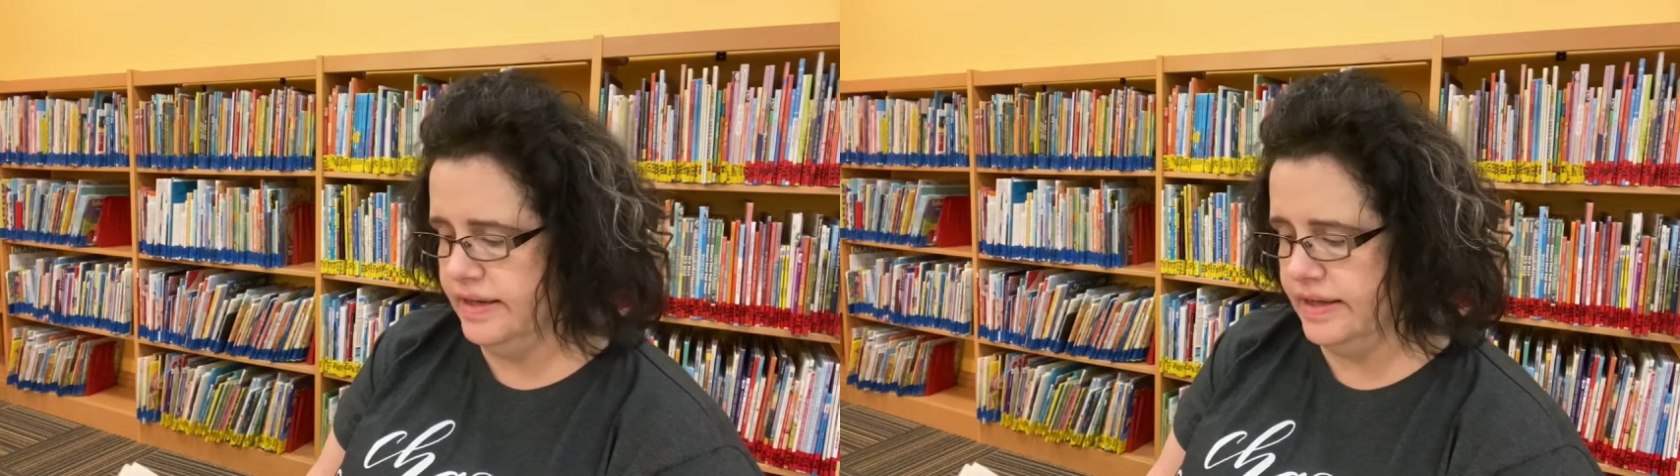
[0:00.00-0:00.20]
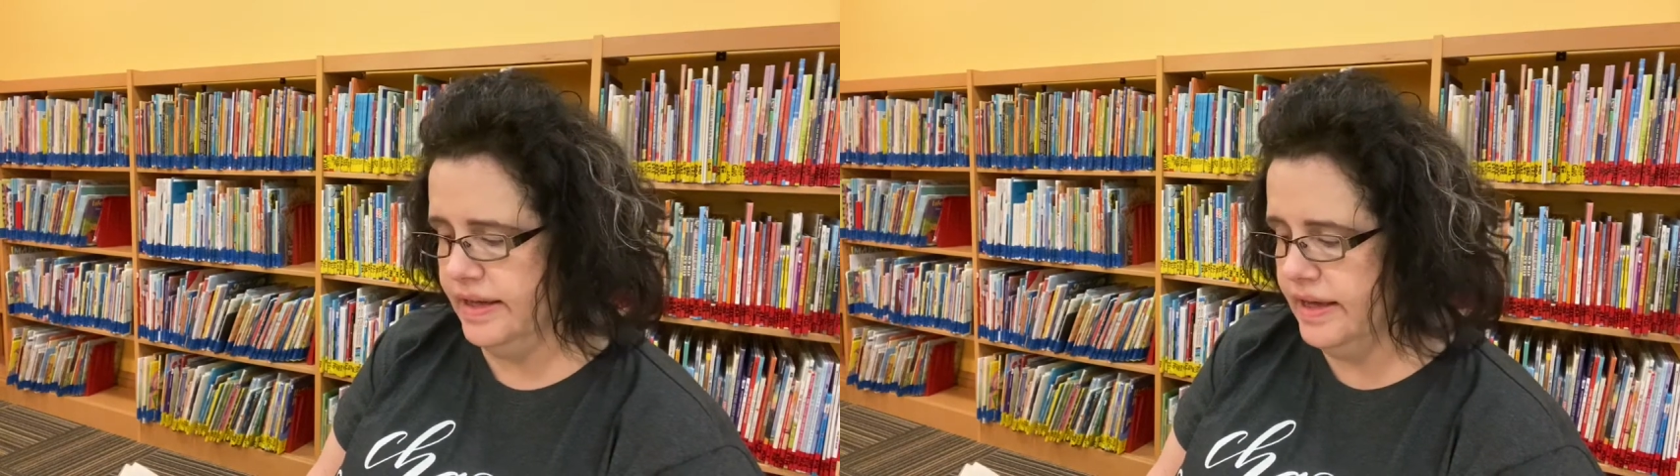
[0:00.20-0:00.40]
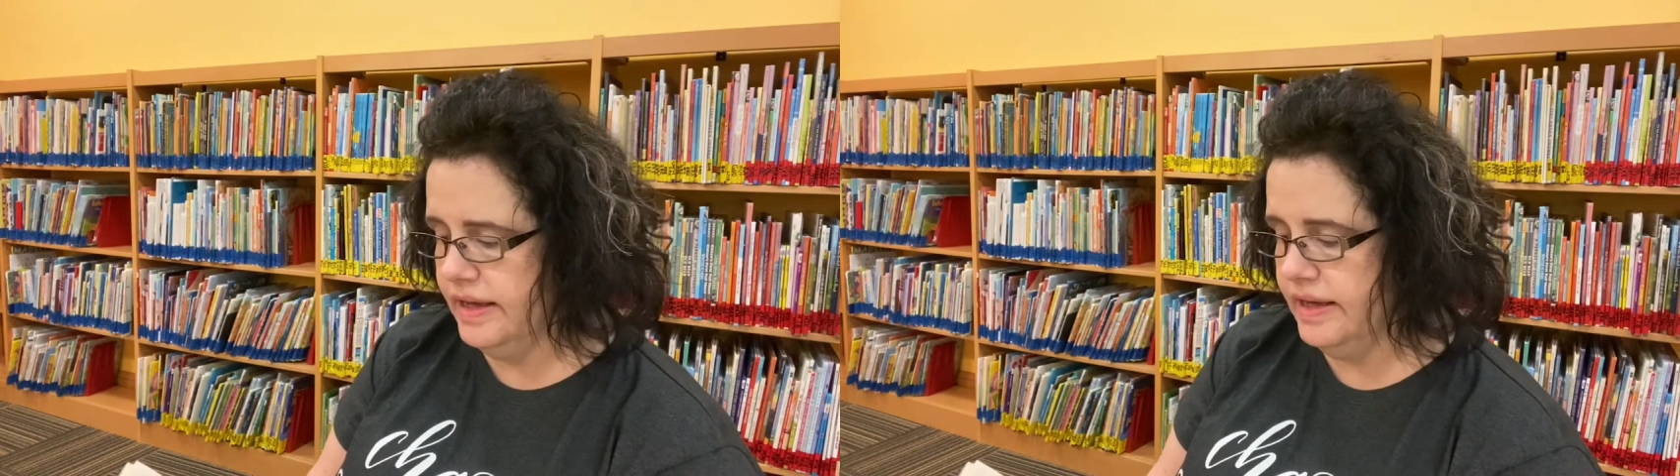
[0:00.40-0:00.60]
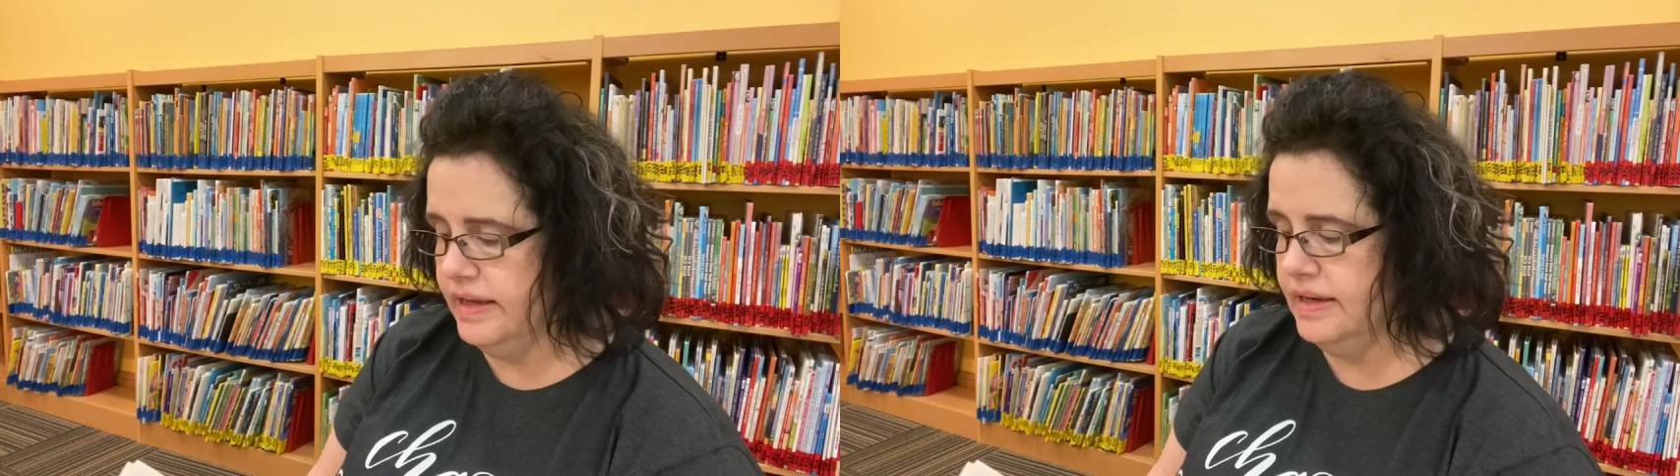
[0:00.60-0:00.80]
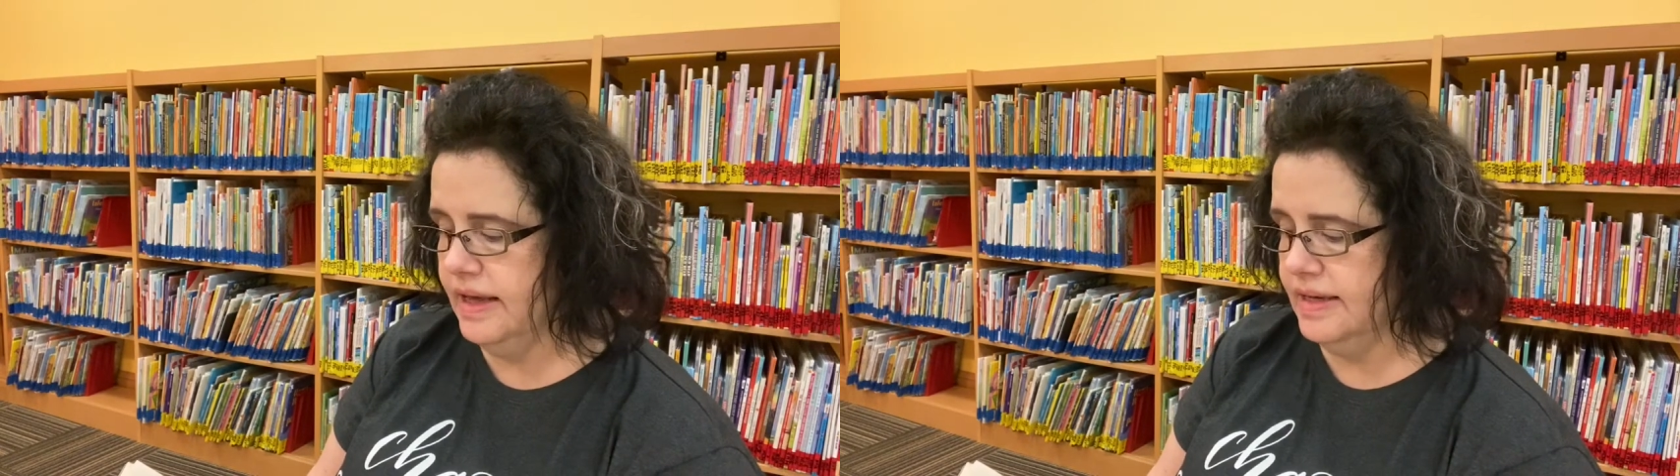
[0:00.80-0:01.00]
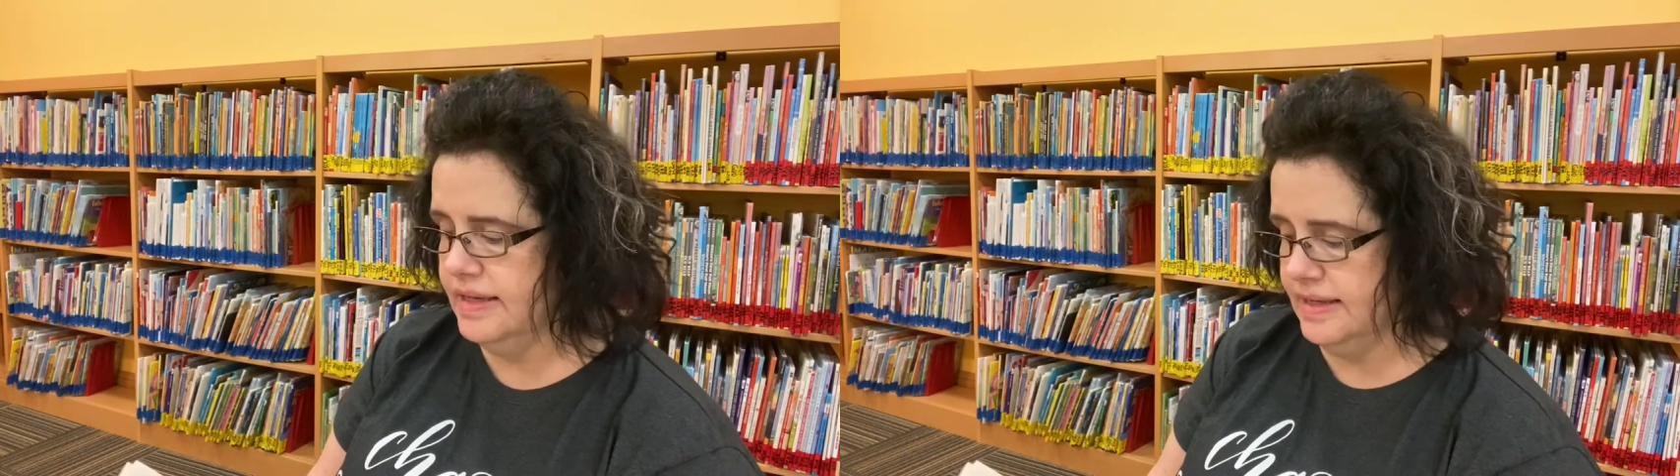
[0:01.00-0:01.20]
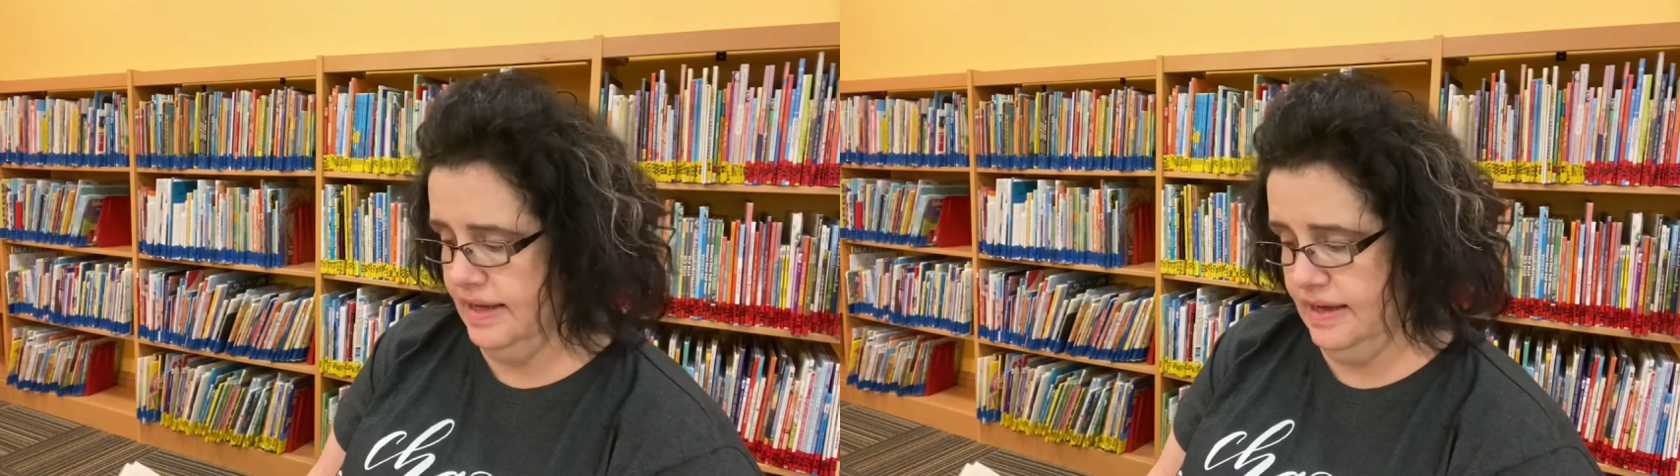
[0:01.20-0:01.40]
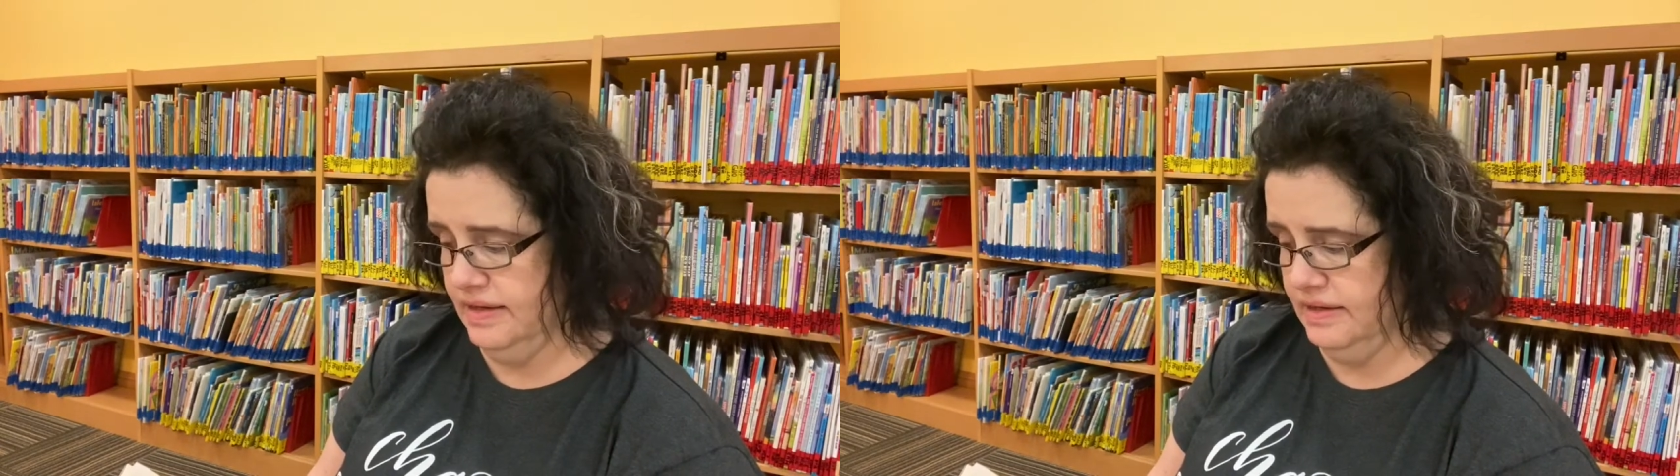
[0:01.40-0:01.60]
again and
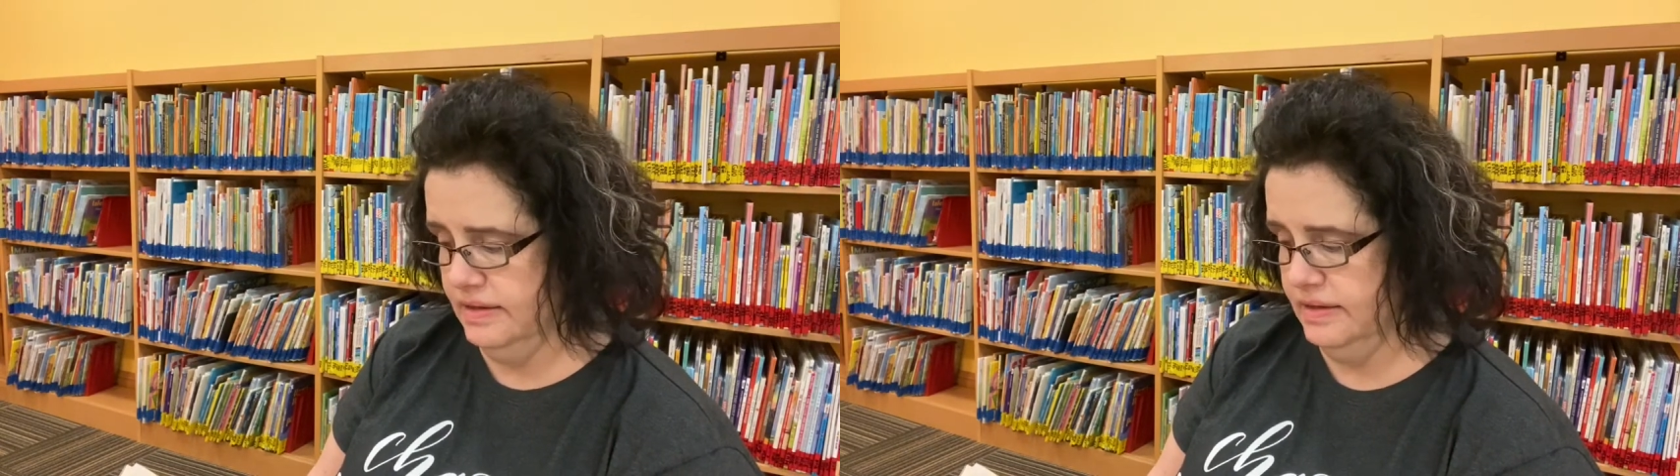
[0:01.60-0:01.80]
again,